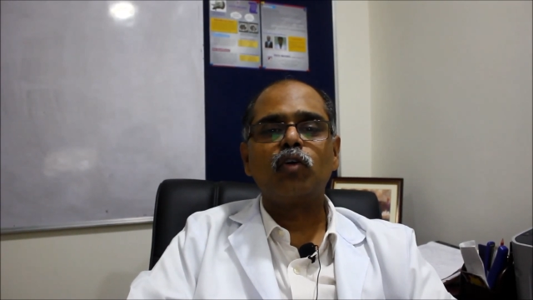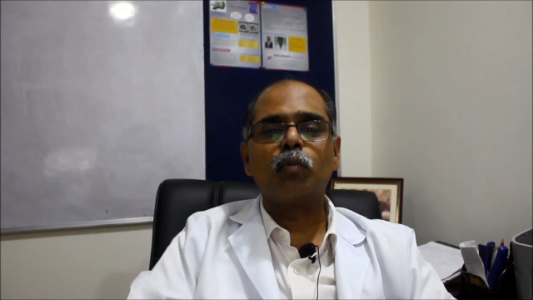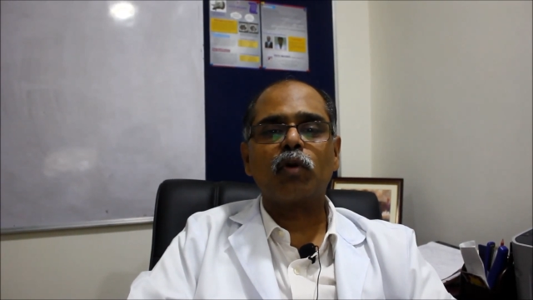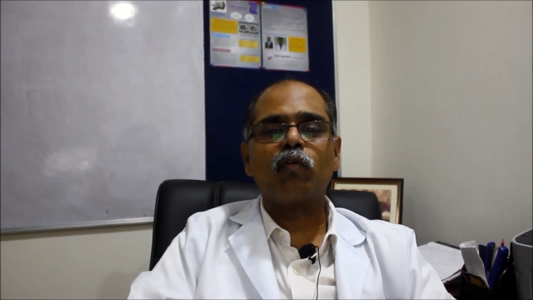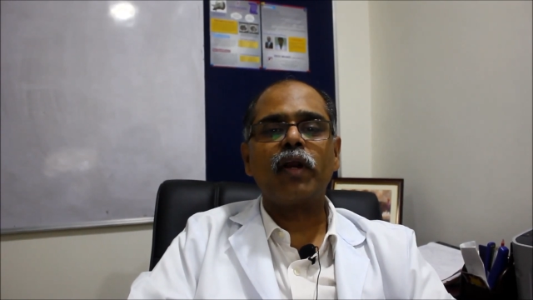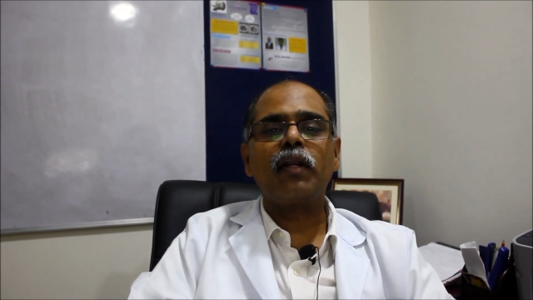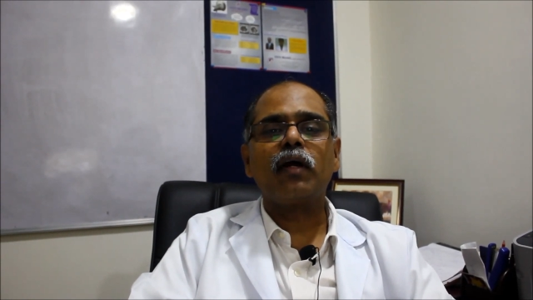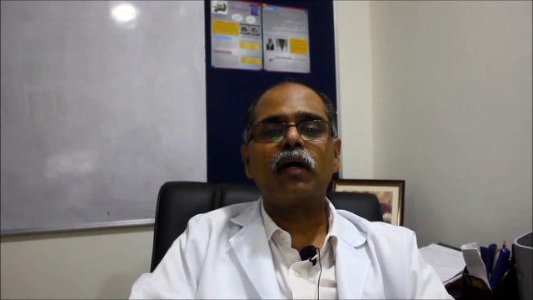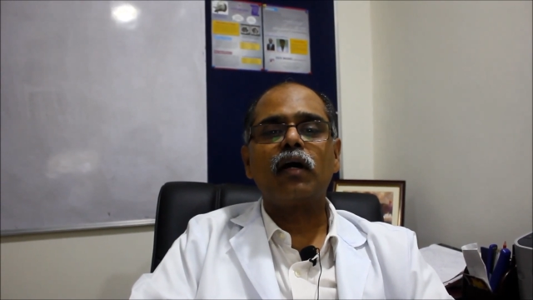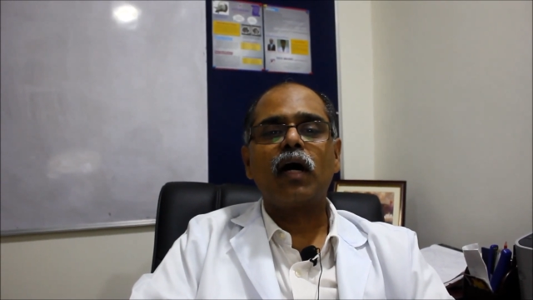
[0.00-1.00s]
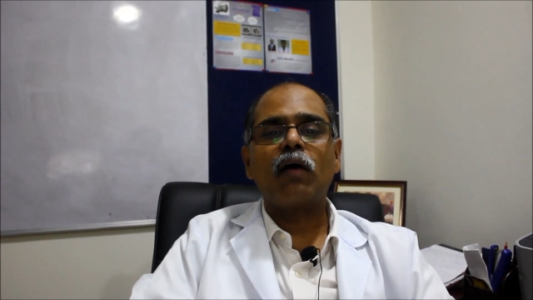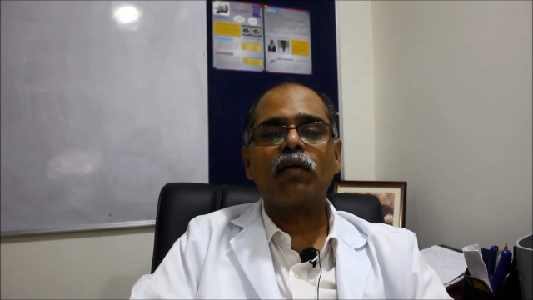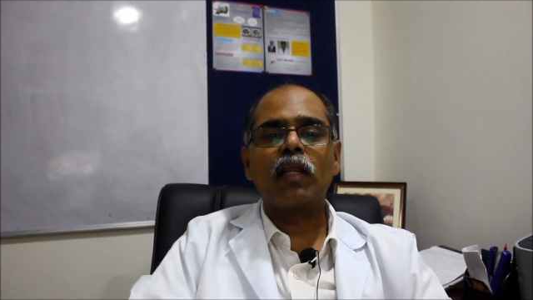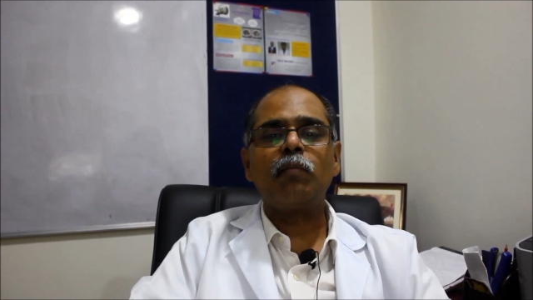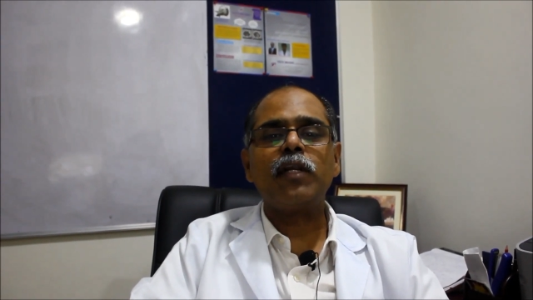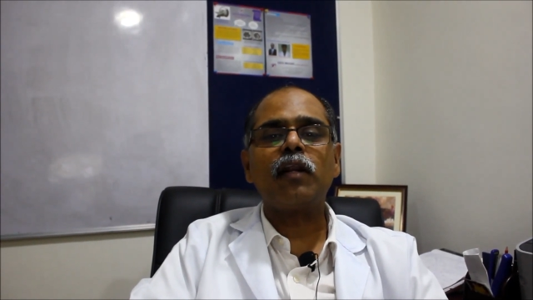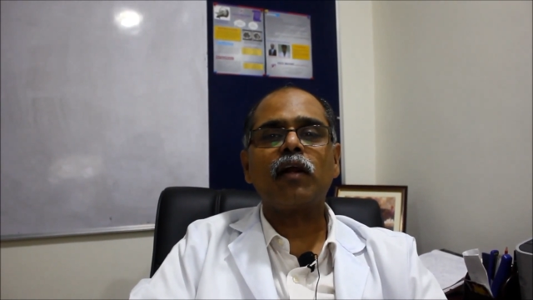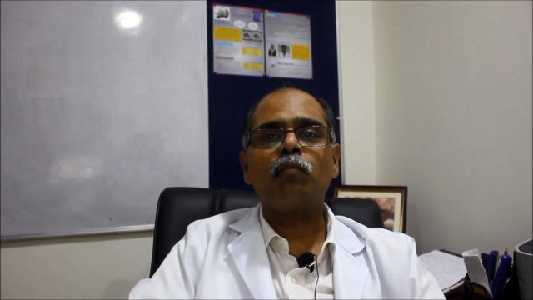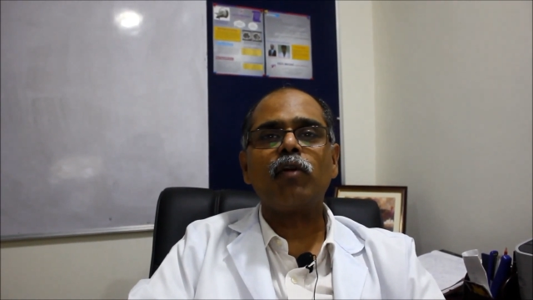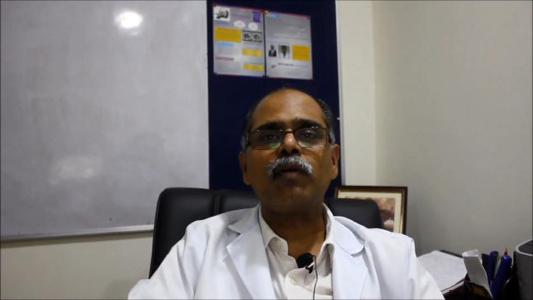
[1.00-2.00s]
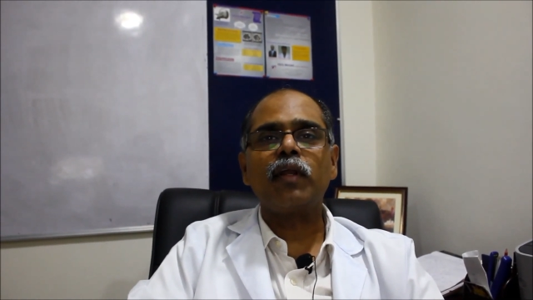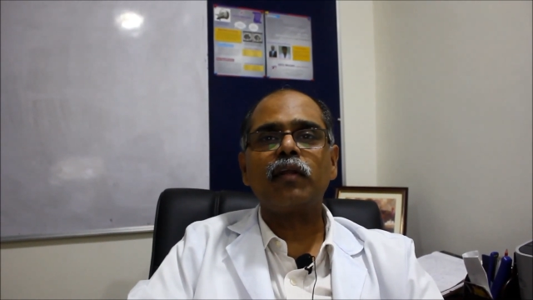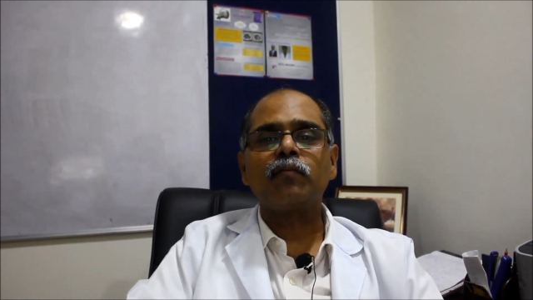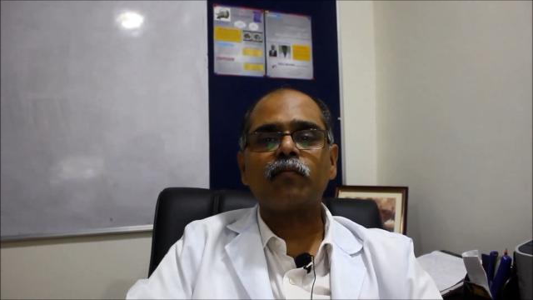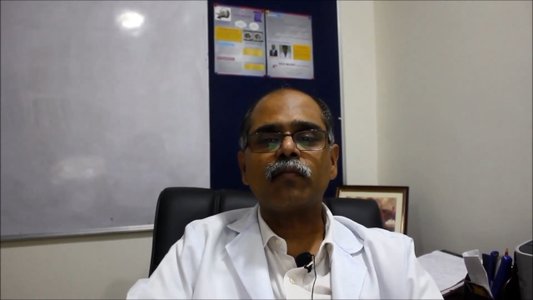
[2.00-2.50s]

to provide our immediate community,